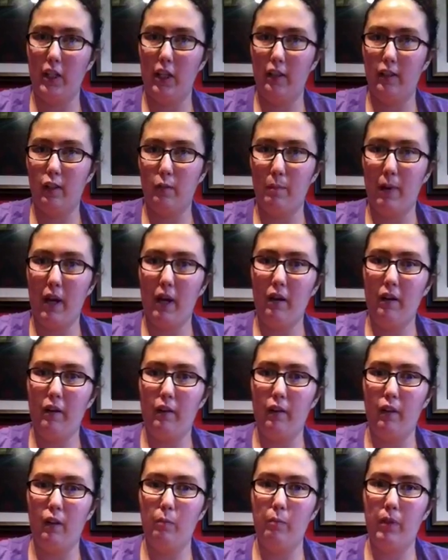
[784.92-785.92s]
chance at
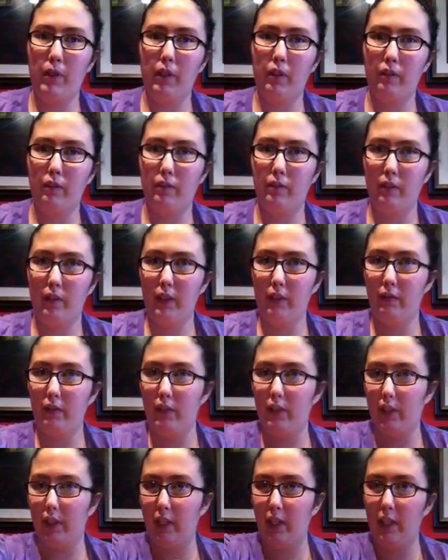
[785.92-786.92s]
parenthood, but you're
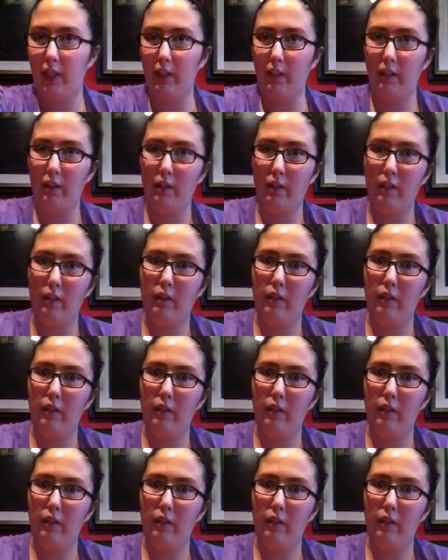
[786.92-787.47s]
leaving the kid